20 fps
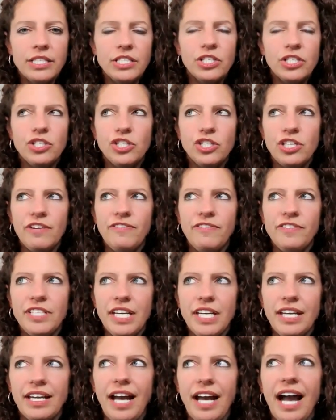It's
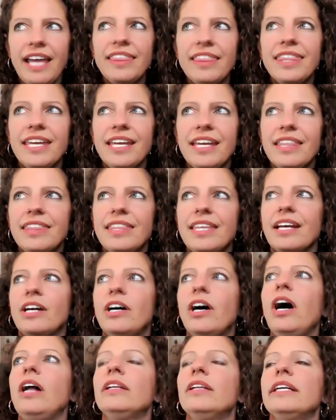shifting. I think that
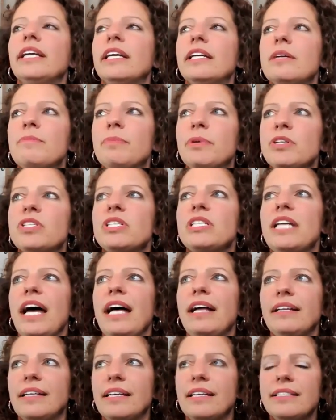calling it a
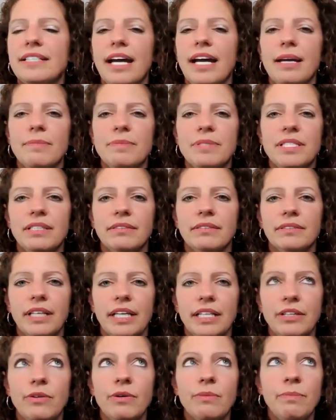personality types,
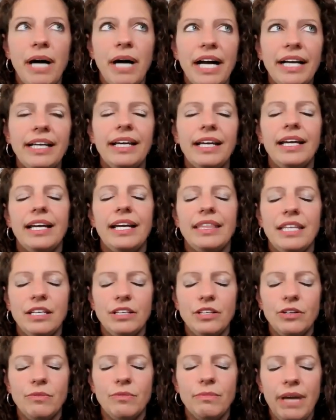you embody it and
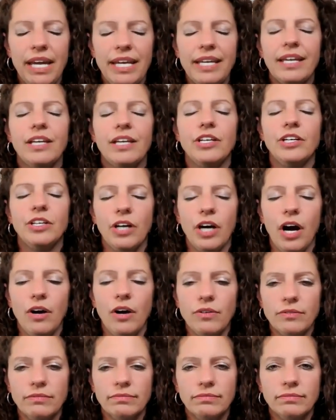then you make it your
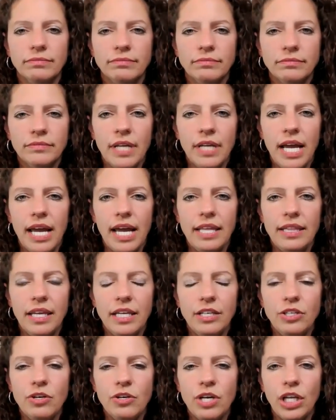own and
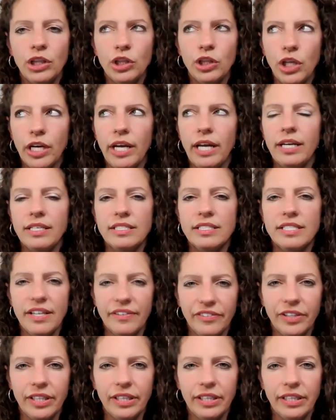then you can look at it
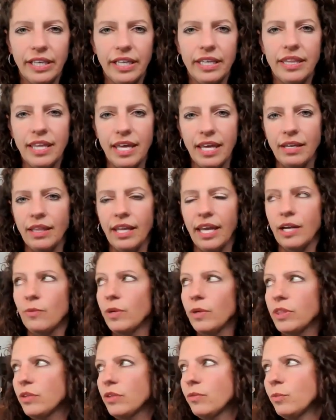differently than
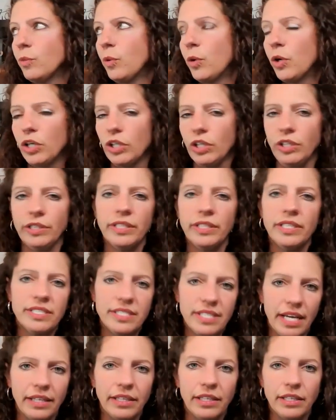like what the world
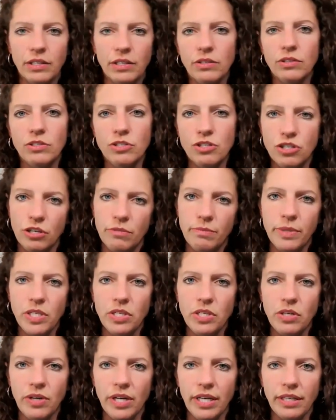is telling you you should
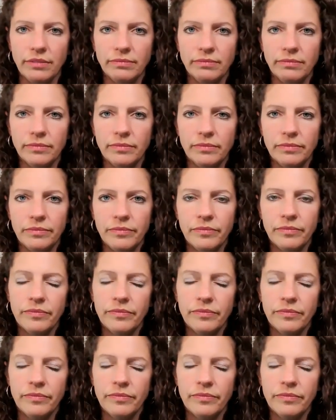be doing